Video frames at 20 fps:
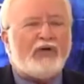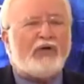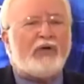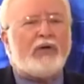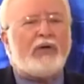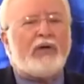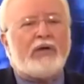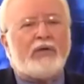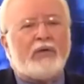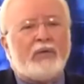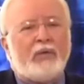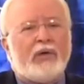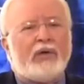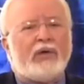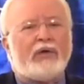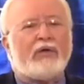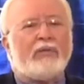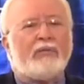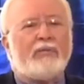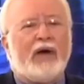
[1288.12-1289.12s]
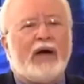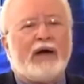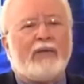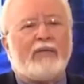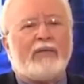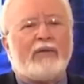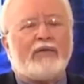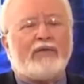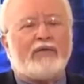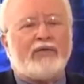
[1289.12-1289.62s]
function in the way that
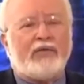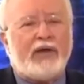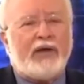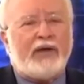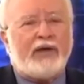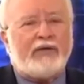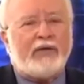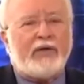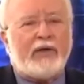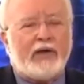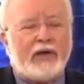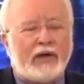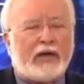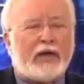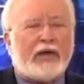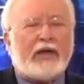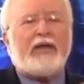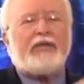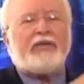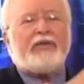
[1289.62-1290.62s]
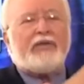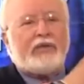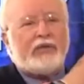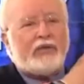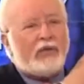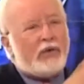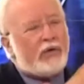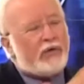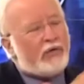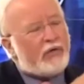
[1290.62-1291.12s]
the Bible says
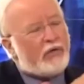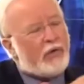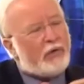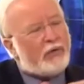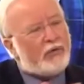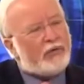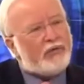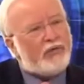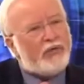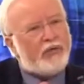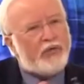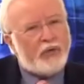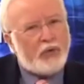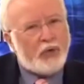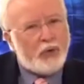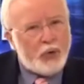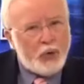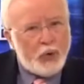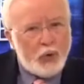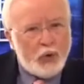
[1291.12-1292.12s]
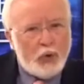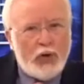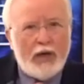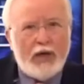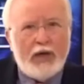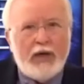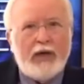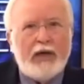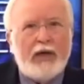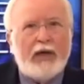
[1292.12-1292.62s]
unless the church goes
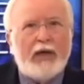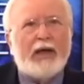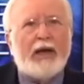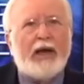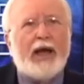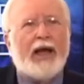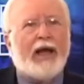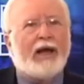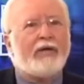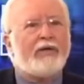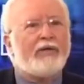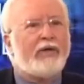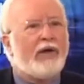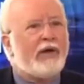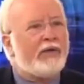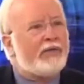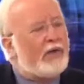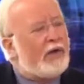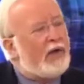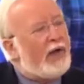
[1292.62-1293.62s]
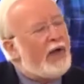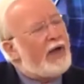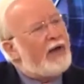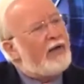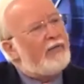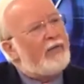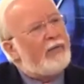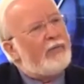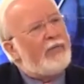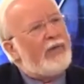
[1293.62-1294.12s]
through and acts as
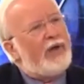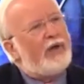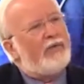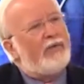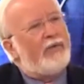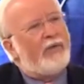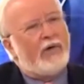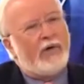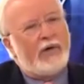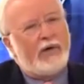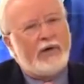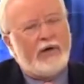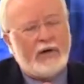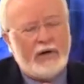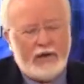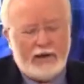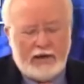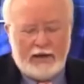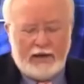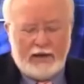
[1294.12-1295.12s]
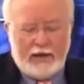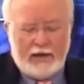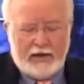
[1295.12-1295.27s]
a kind of a buffer?